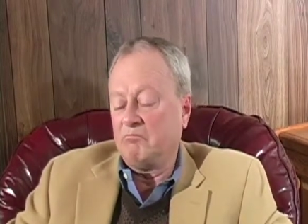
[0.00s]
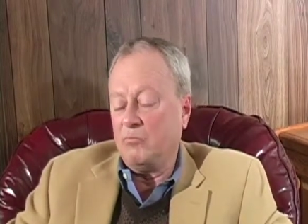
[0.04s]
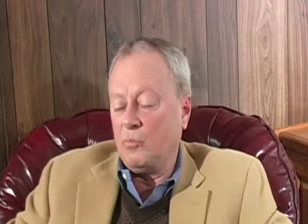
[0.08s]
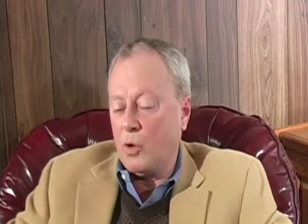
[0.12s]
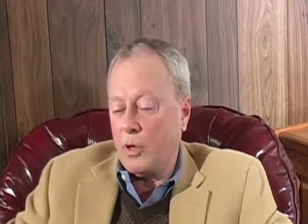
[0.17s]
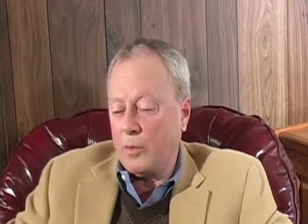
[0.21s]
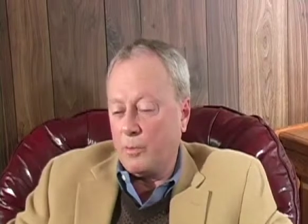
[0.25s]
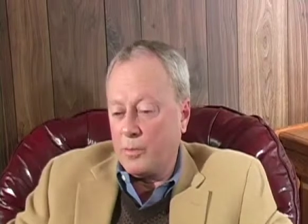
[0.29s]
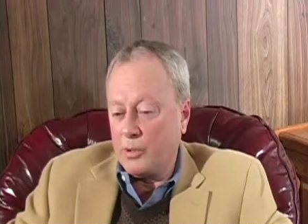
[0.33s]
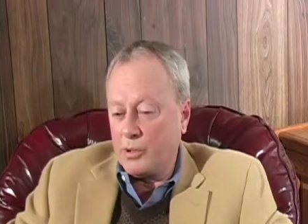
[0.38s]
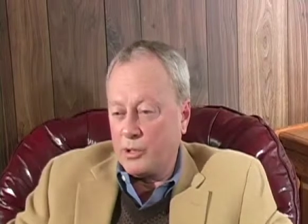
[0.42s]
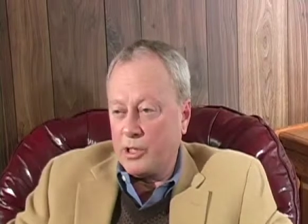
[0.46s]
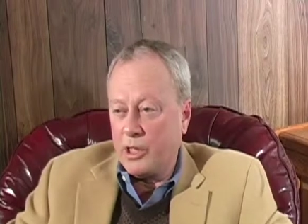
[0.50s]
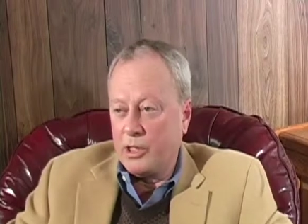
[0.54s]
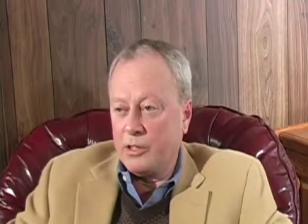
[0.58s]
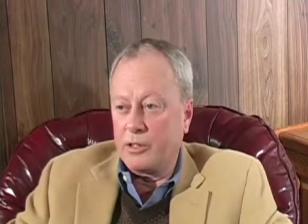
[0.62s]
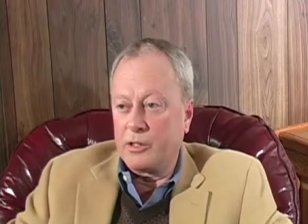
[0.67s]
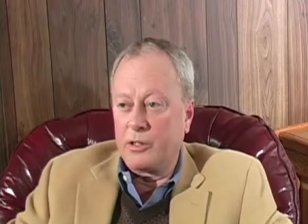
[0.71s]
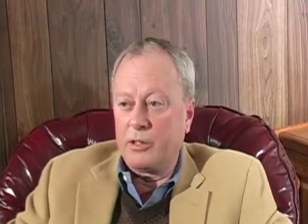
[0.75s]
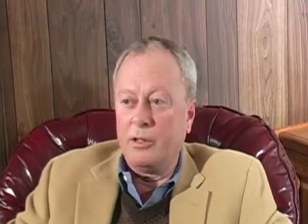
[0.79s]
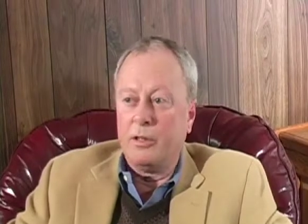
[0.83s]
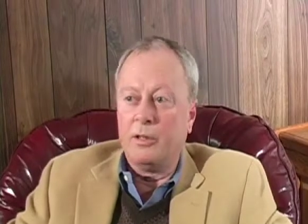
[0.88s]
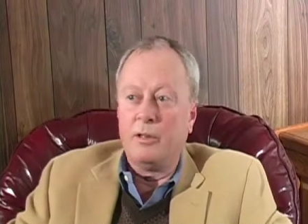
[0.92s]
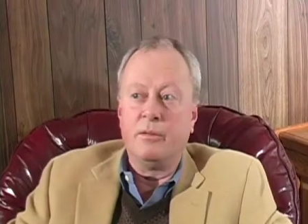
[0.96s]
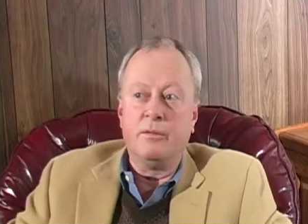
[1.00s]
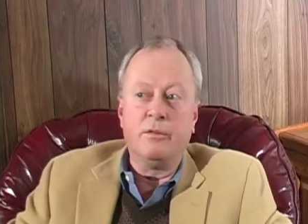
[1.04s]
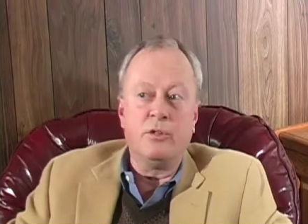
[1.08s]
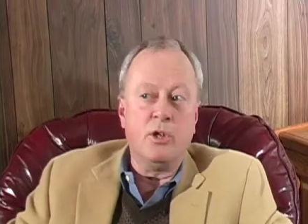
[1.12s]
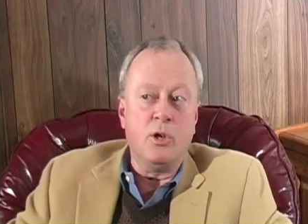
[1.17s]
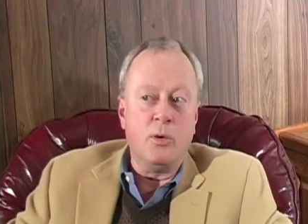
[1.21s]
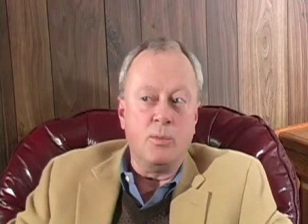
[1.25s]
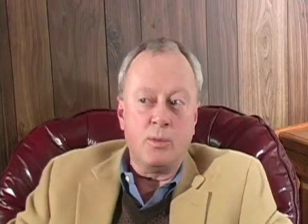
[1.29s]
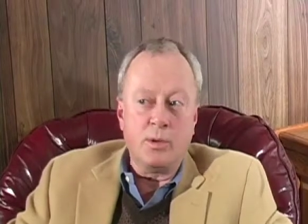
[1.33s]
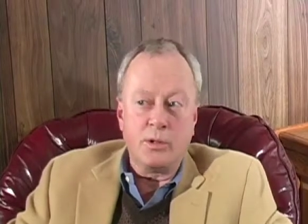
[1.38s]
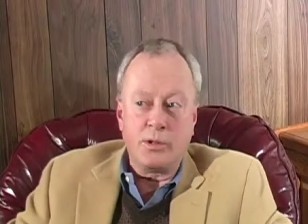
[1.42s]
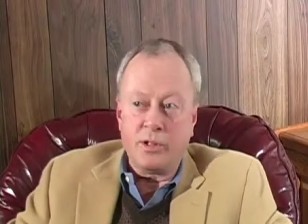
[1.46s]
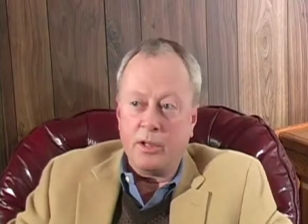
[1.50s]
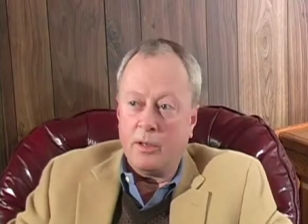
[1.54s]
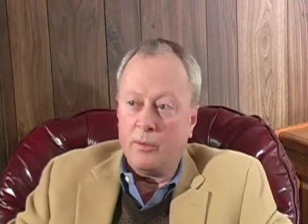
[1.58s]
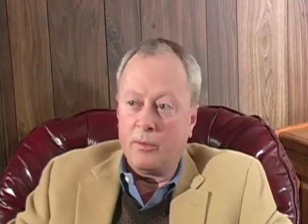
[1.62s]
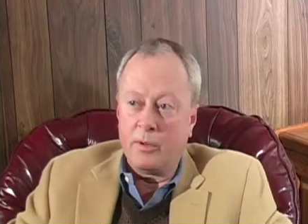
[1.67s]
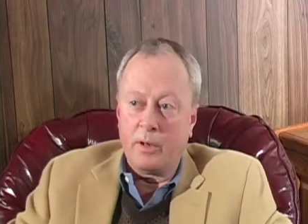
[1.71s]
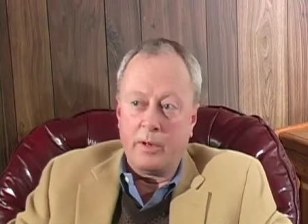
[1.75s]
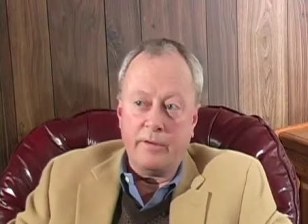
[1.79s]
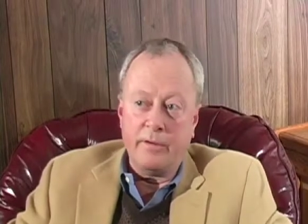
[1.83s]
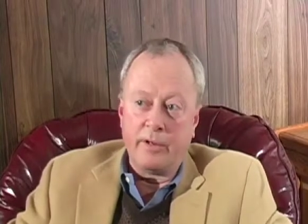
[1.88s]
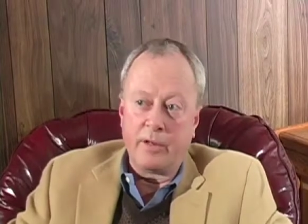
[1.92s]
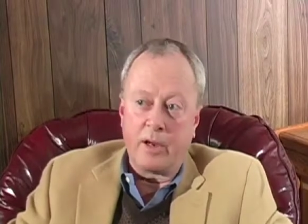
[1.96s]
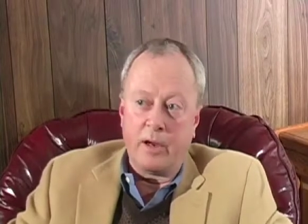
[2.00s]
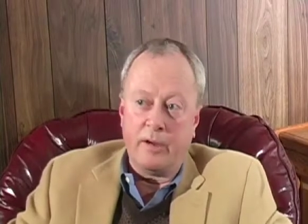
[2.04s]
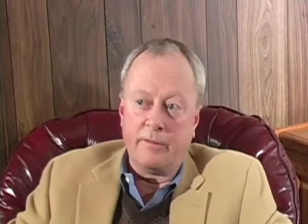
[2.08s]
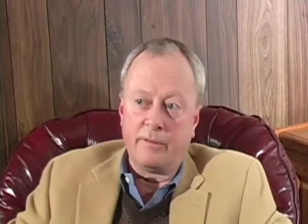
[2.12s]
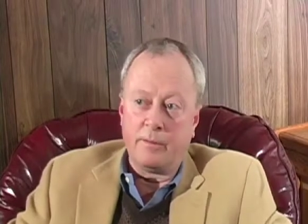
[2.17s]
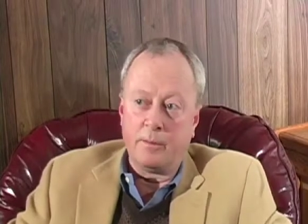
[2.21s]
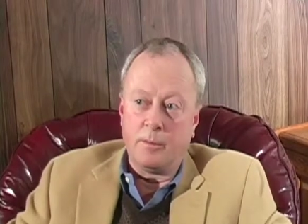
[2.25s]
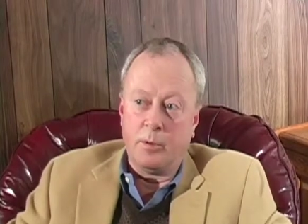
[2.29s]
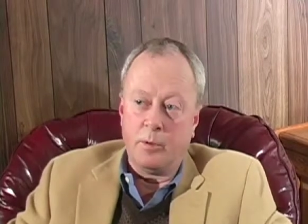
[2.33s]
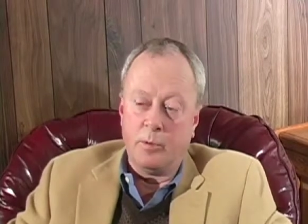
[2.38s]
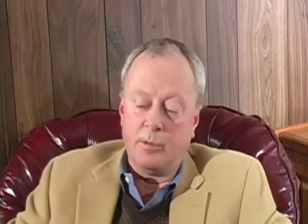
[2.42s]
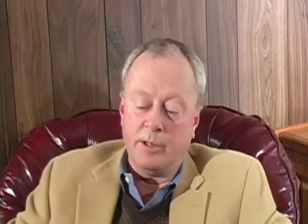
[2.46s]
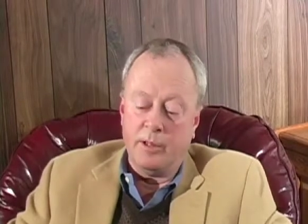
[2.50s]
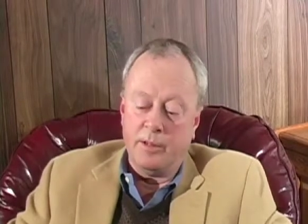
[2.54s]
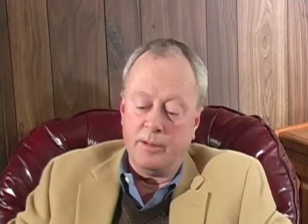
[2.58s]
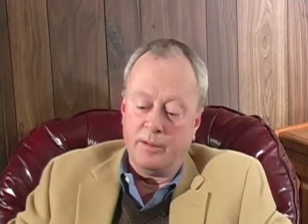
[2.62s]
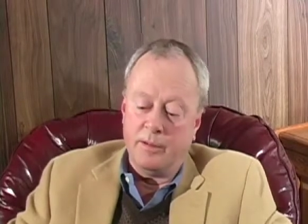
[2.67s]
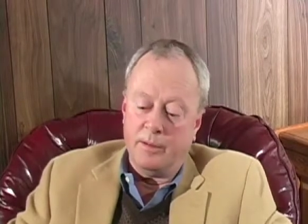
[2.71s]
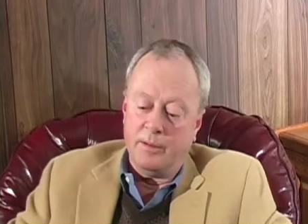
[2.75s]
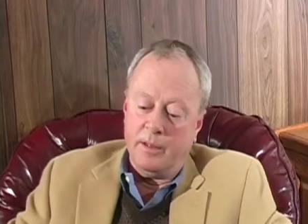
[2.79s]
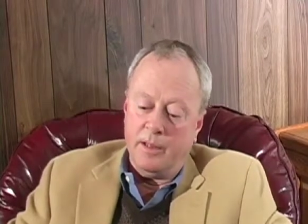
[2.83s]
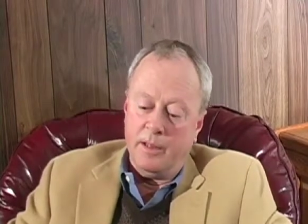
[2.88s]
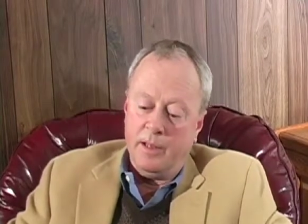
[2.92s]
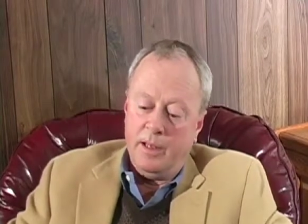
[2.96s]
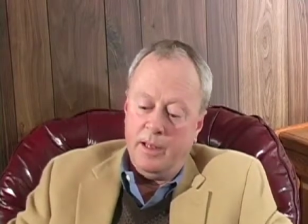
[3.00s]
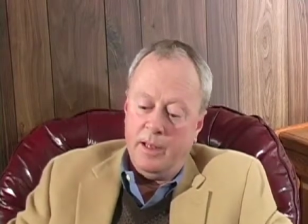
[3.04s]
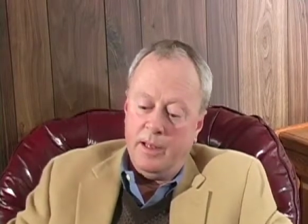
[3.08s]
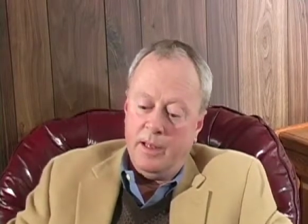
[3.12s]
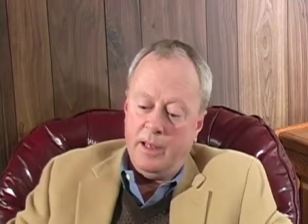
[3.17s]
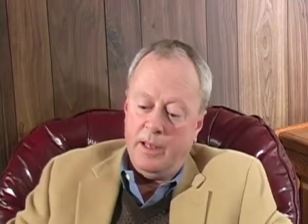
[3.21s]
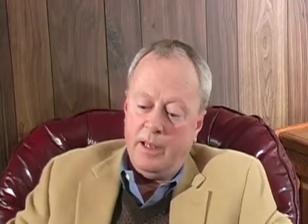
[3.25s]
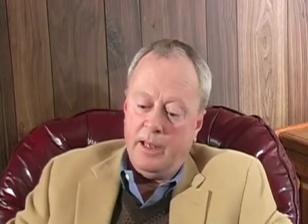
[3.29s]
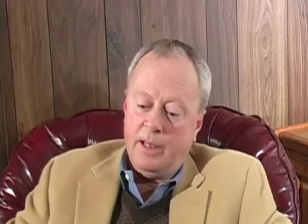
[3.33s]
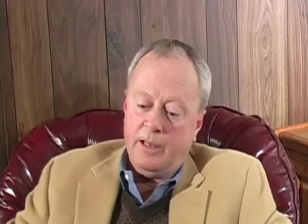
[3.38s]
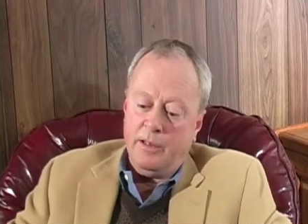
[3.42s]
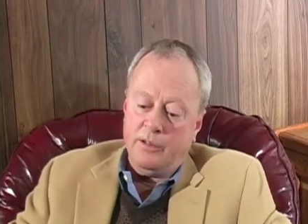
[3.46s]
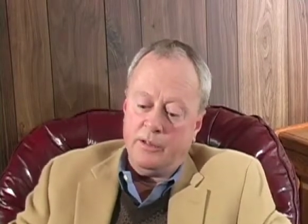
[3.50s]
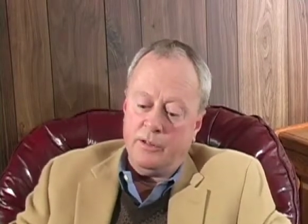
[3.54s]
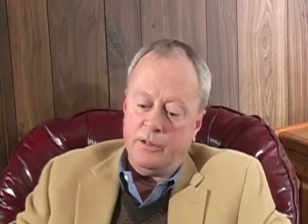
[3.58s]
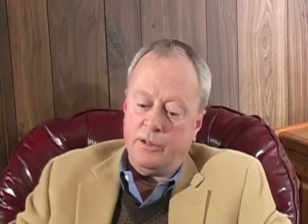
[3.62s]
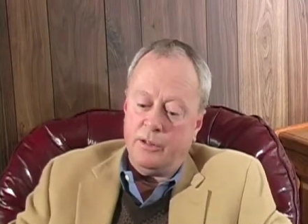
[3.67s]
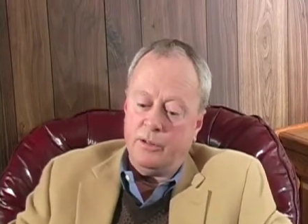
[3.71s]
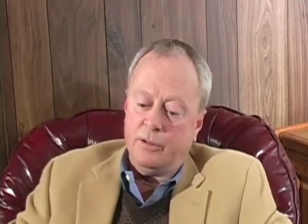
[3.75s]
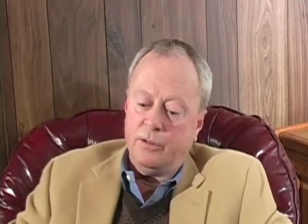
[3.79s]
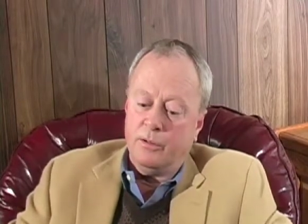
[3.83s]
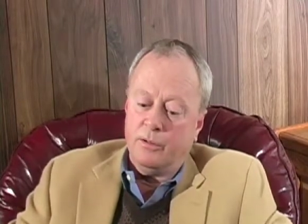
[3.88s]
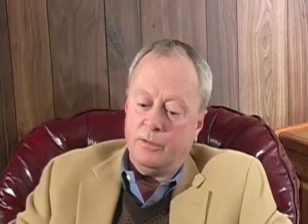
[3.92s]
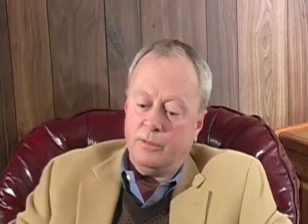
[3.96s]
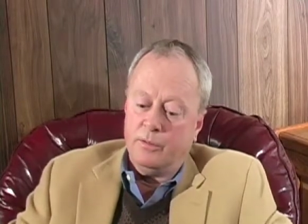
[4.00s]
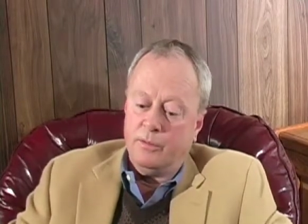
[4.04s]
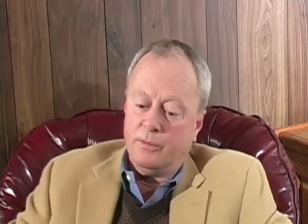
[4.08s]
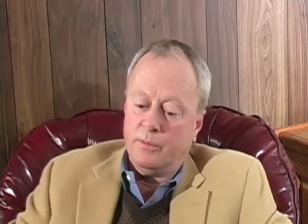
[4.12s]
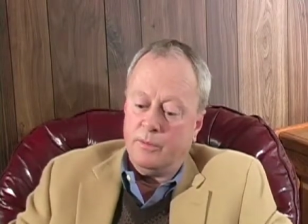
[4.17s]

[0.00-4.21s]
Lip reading: 1%'s good, 2%, whatever you're comfortable with, into